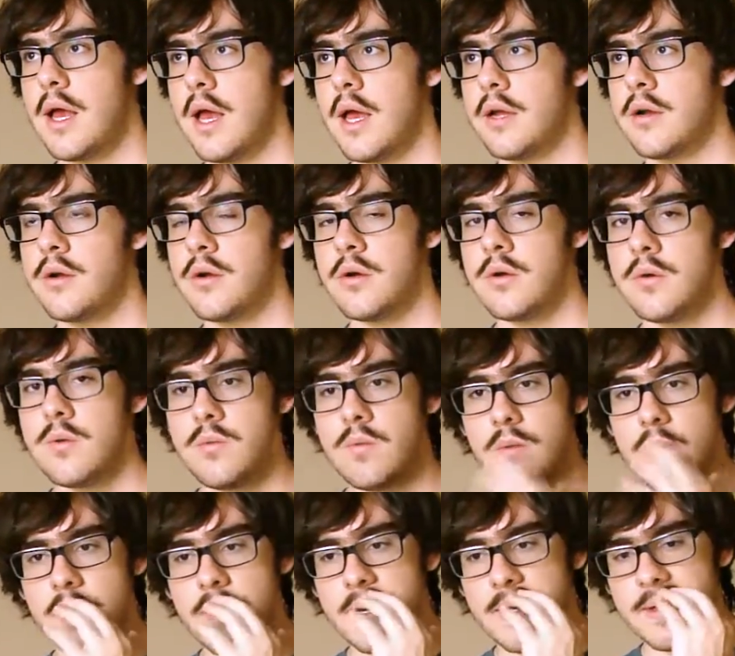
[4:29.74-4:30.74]
I don't know
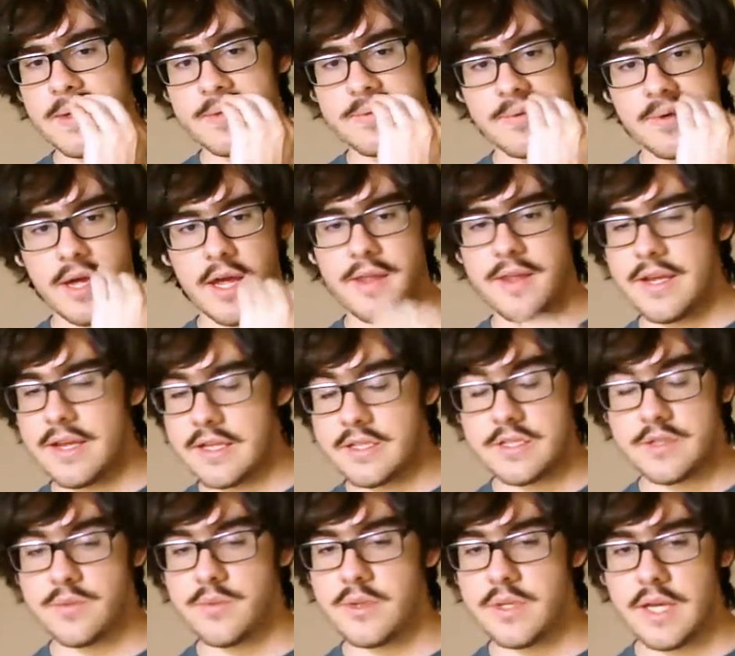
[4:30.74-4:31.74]
what it is, but I think it
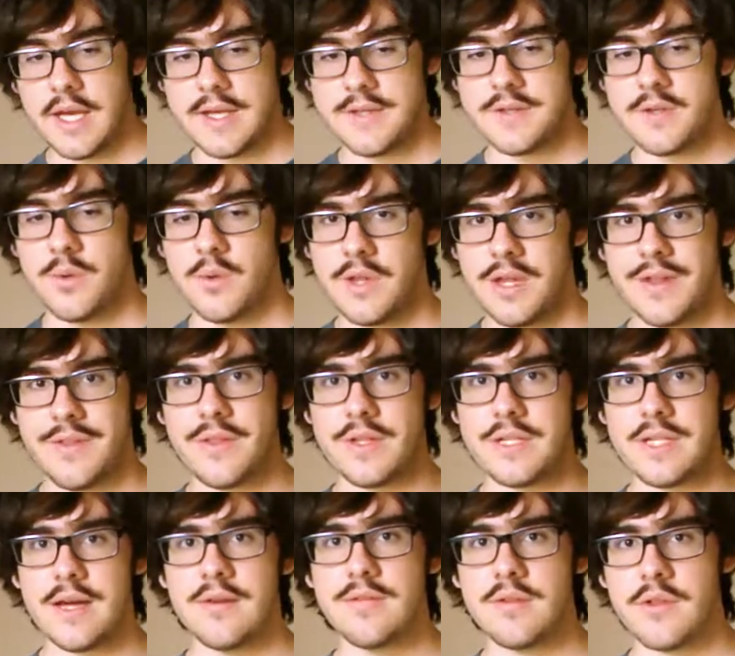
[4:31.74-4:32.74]
just really has to do with like the
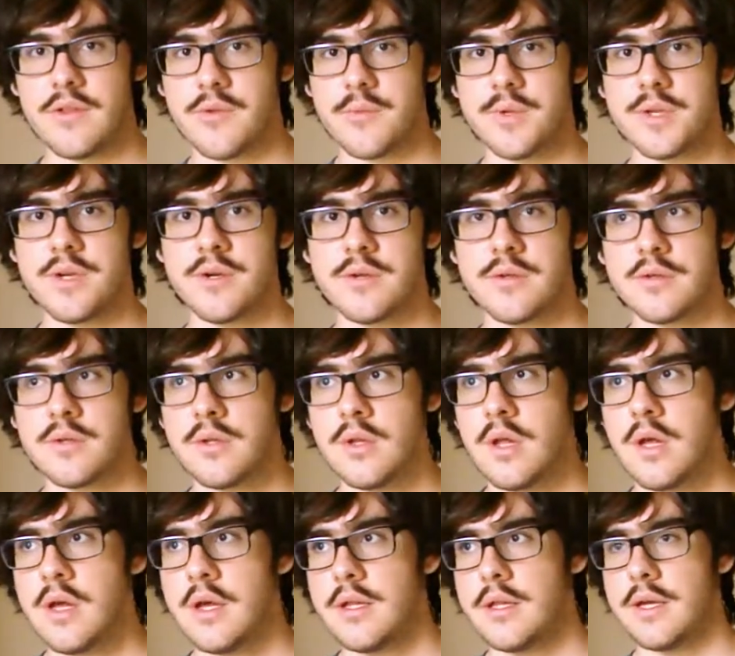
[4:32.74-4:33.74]
level of the material.
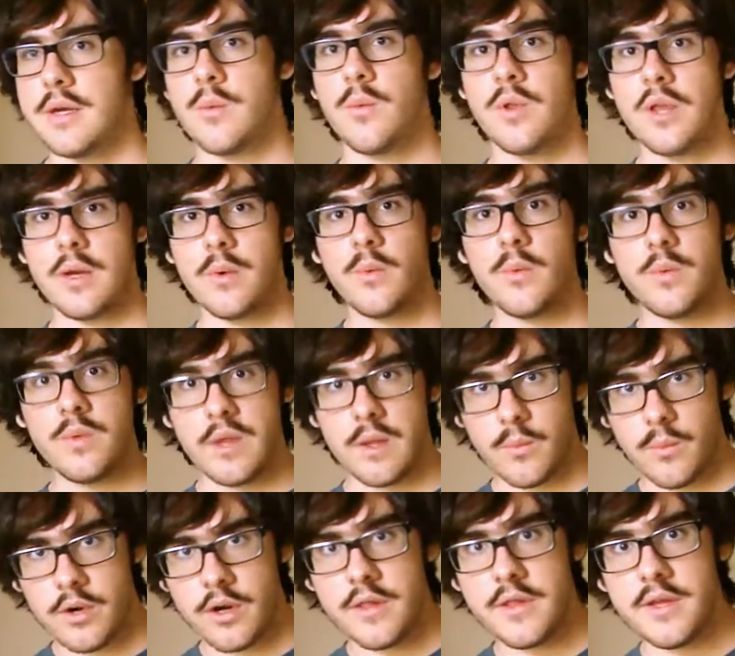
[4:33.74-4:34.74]
Like well, like,
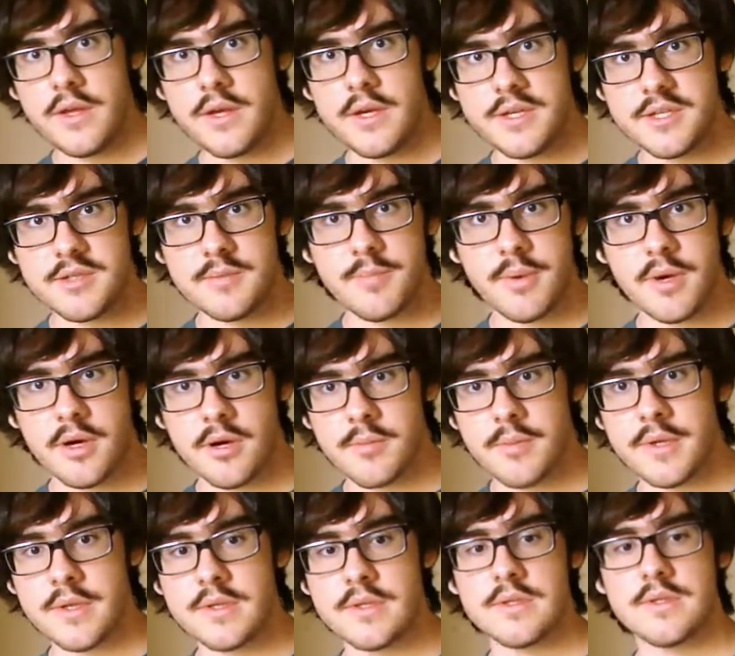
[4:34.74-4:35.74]
like one of the
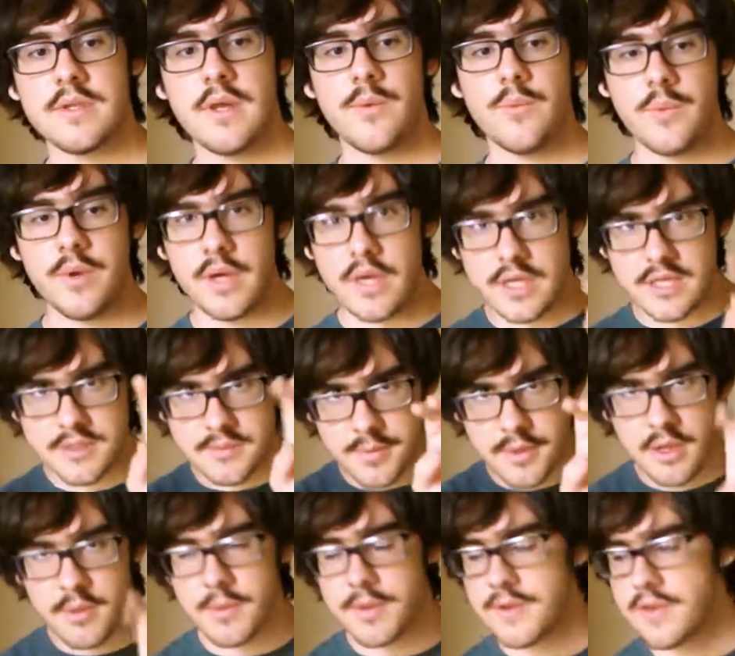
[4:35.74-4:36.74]
experiments that
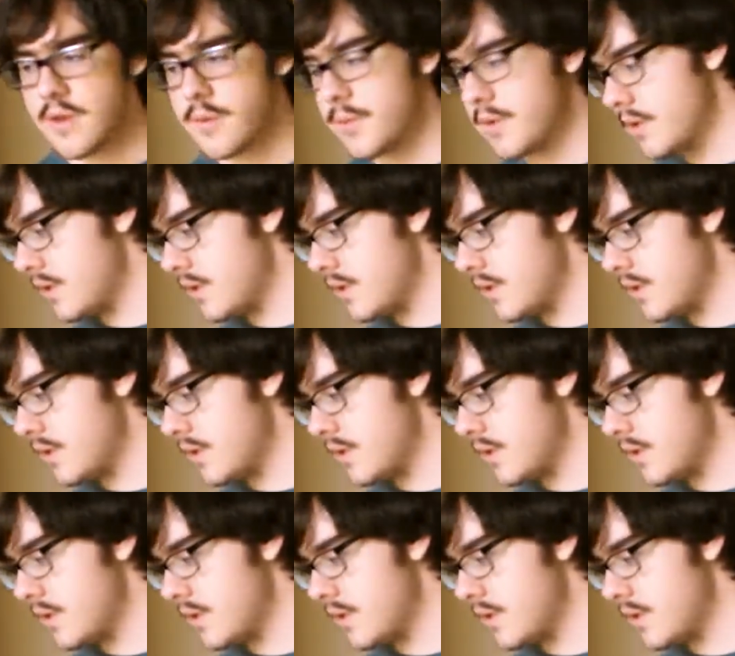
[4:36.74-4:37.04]
experiments that we